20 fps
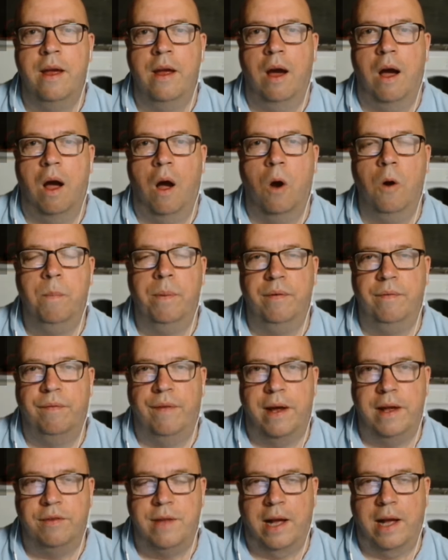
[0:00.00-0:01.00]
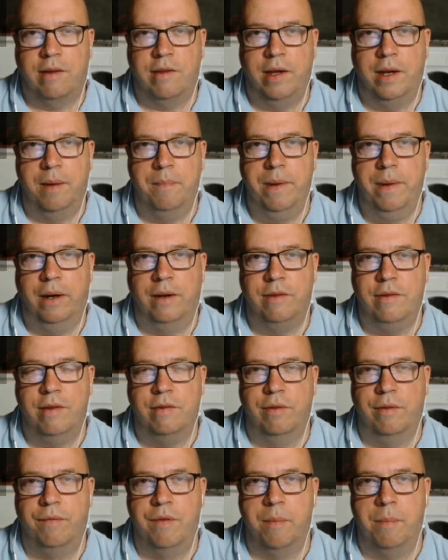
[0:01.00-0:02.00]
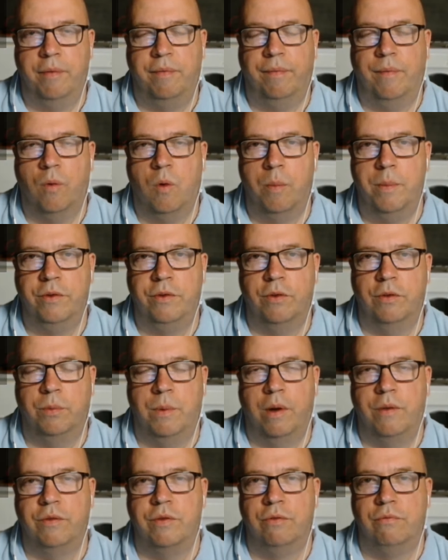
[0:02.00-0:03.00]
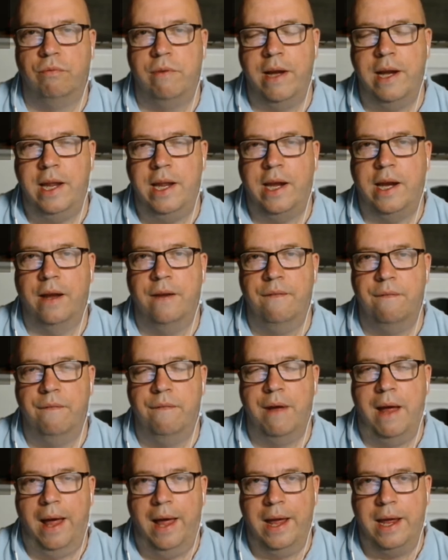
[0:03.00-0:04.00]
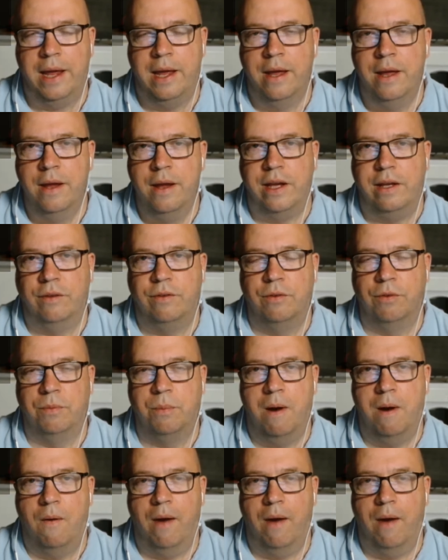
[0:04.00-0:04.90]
open-faced acting abilities of the performers as well to really convey these things.